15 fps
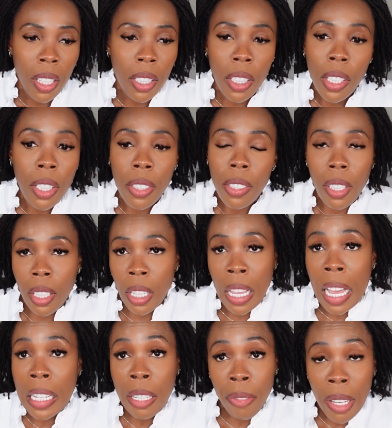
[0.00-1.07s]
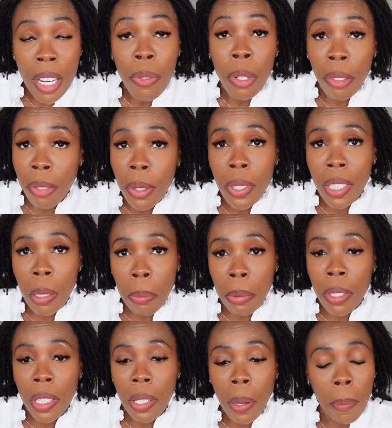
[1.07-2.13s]
And if you refuse the
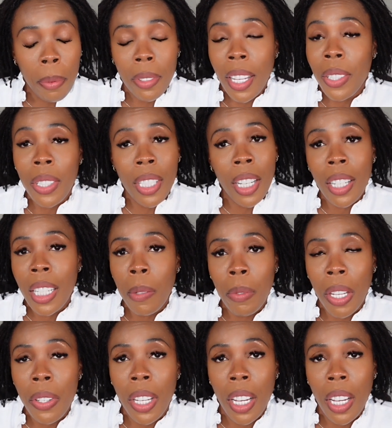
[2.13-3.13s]
prenup, then you tell him that you